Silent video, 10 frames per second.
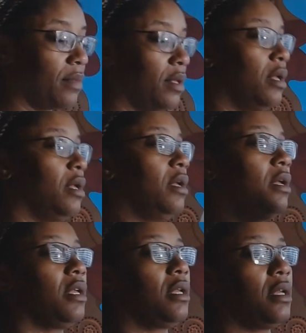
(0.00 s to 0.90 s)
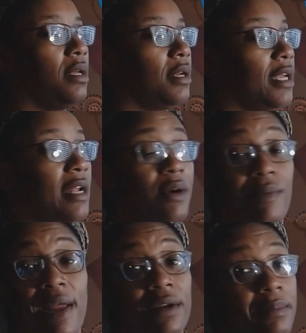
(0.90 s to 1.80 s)
I'm going to get out
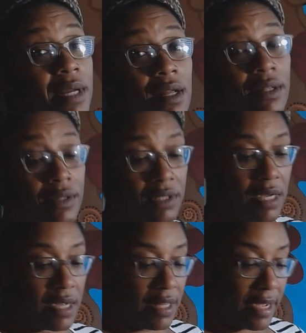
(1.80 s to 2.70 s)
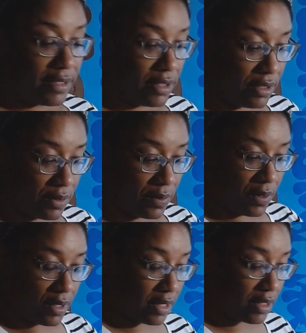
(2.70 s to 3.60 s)
random colors like I like to do,
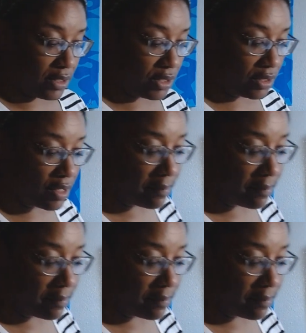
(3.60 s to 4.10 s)
and then just start